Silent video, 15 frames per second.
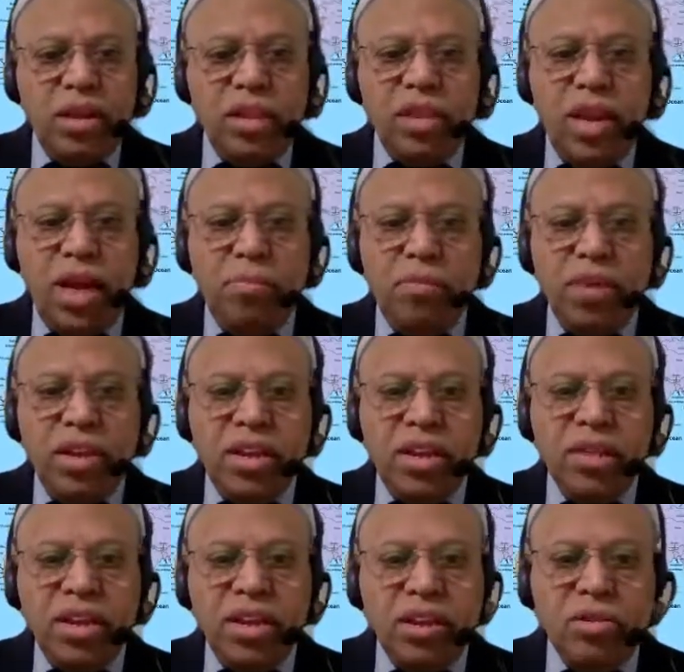Islam
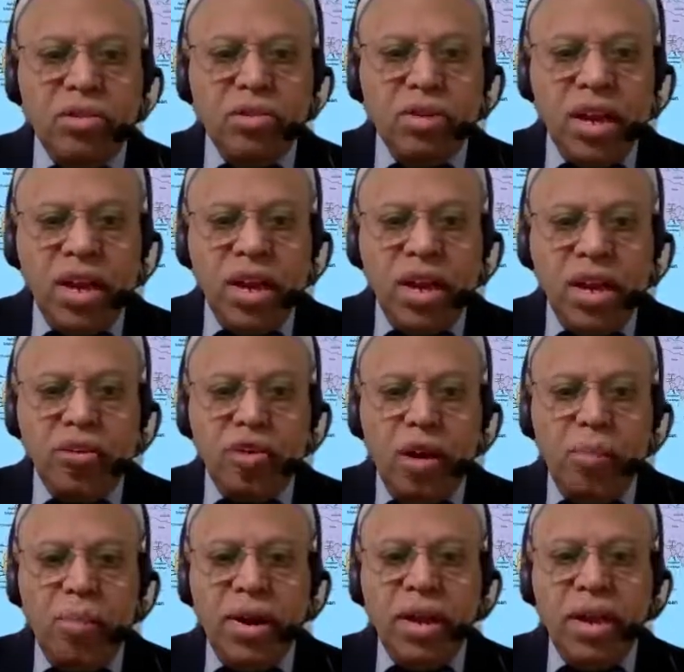teaches us to run a
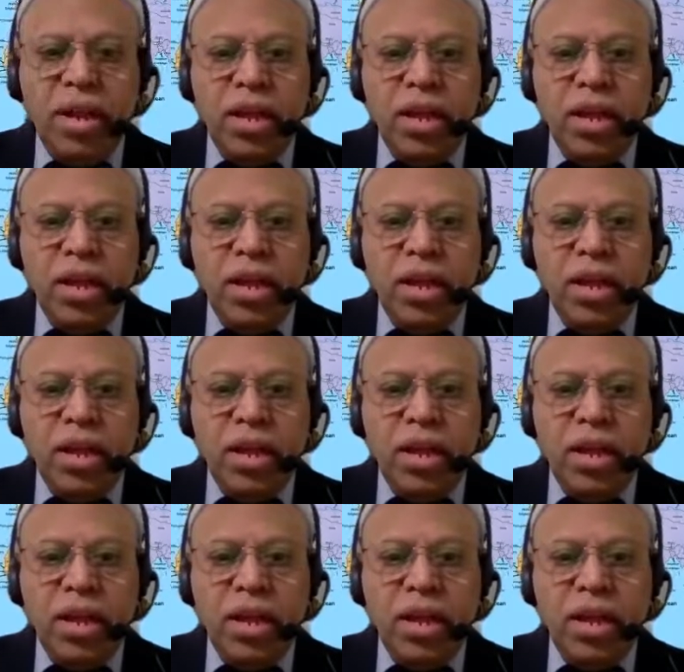government